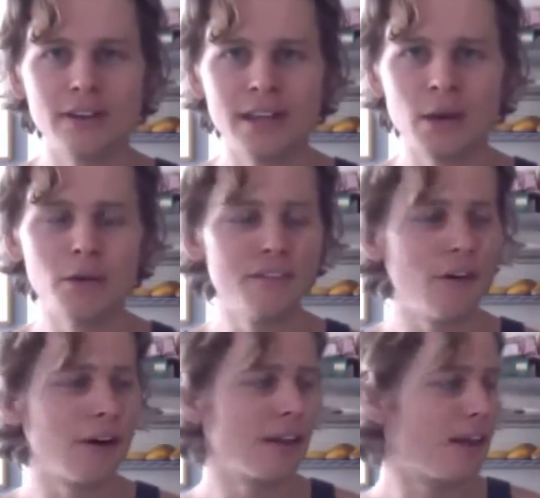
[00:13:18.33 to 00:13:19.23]
and then we
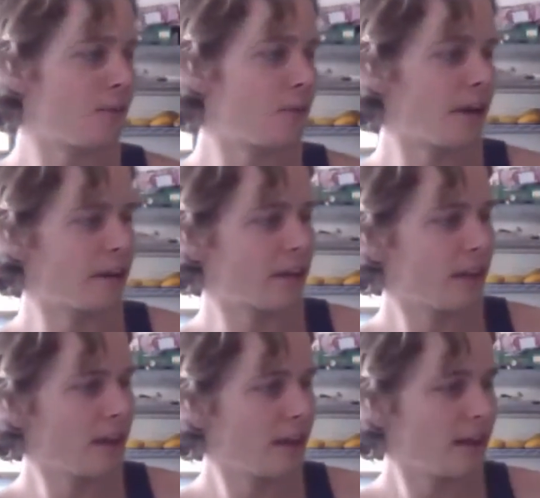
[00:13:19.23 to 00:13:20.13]
fall in love with
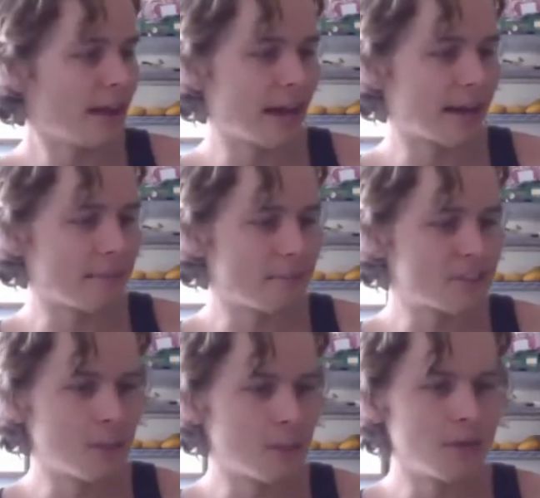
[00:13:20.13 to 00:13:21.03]
like
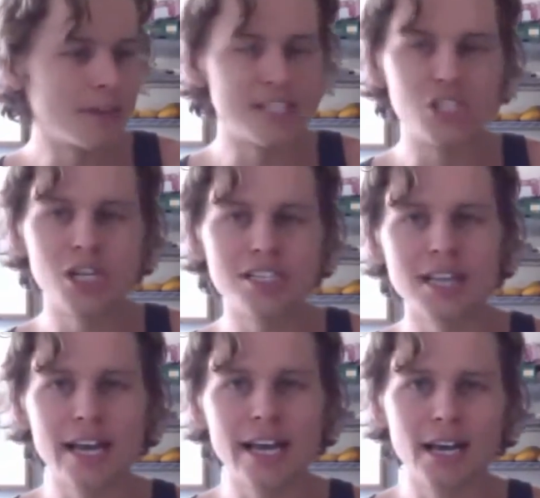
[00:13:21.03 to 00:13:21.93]
someone that's just
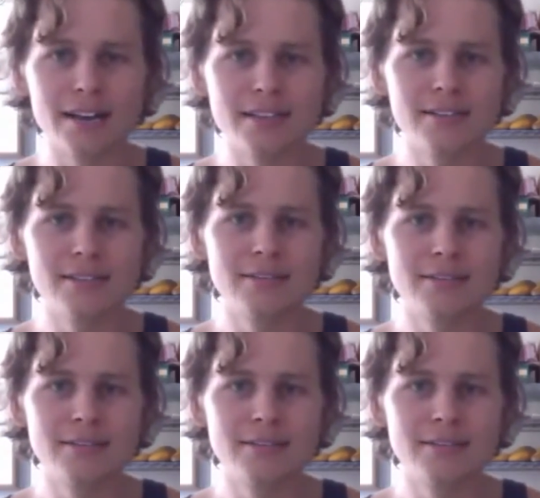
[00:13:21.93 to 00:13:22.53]
like us.